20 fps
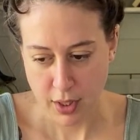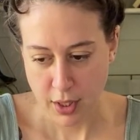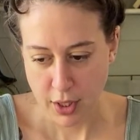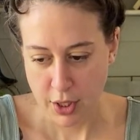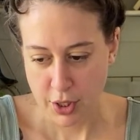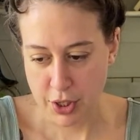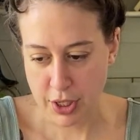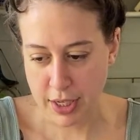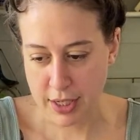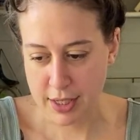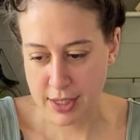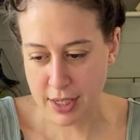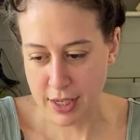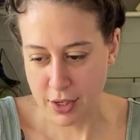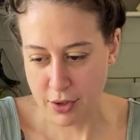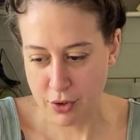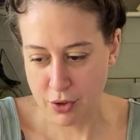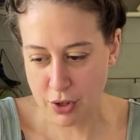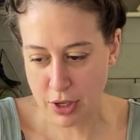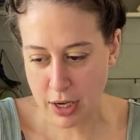Jake said you
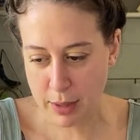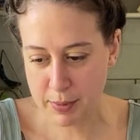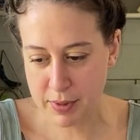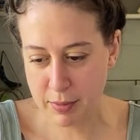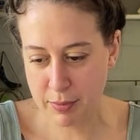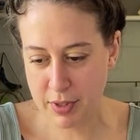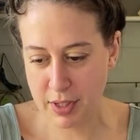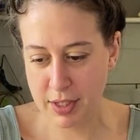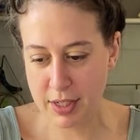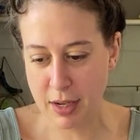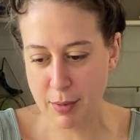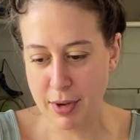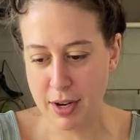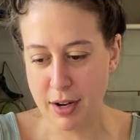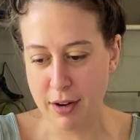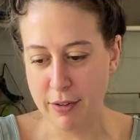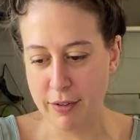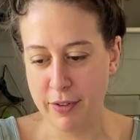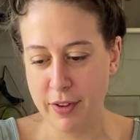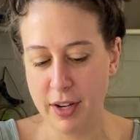dropped something down by your
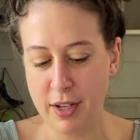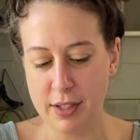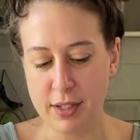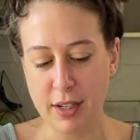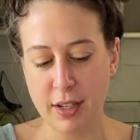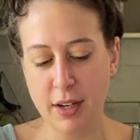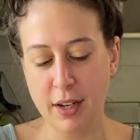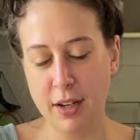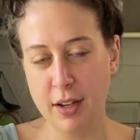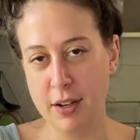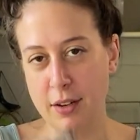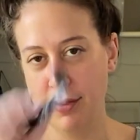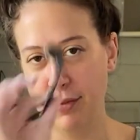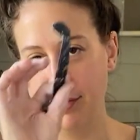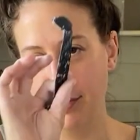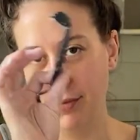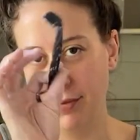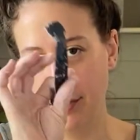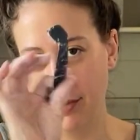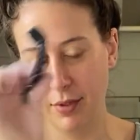feet a second ago.
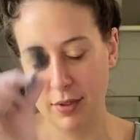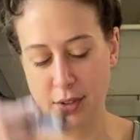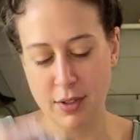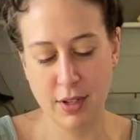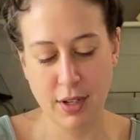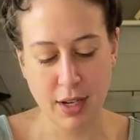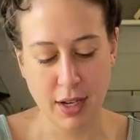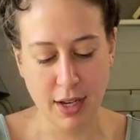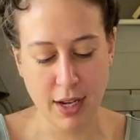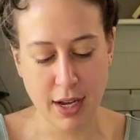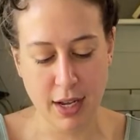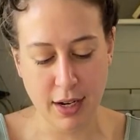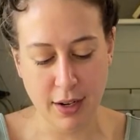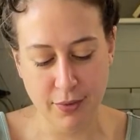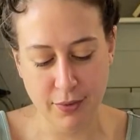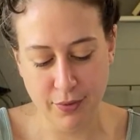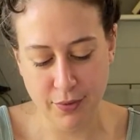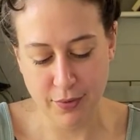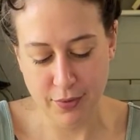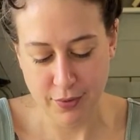Got it.
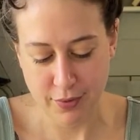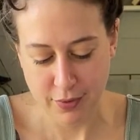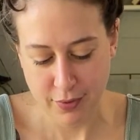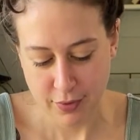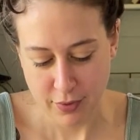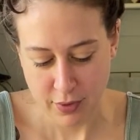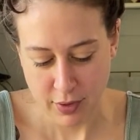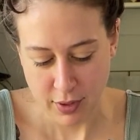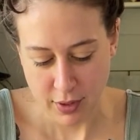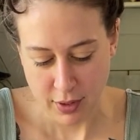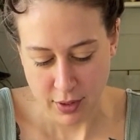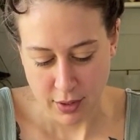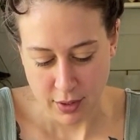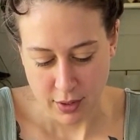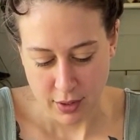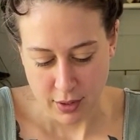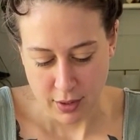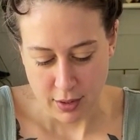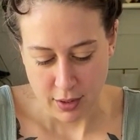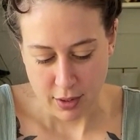
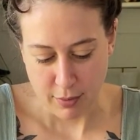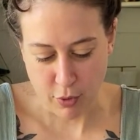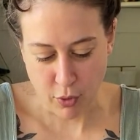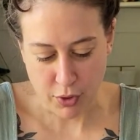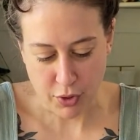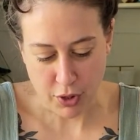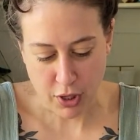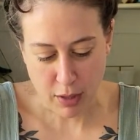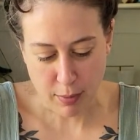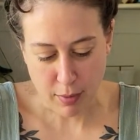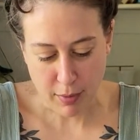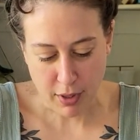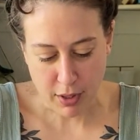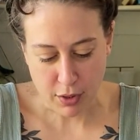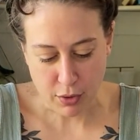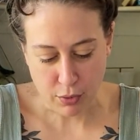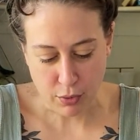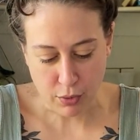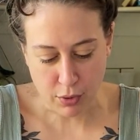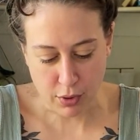I'm always dropping my
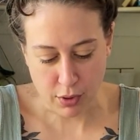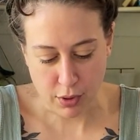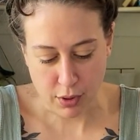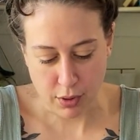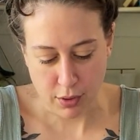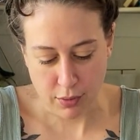tools.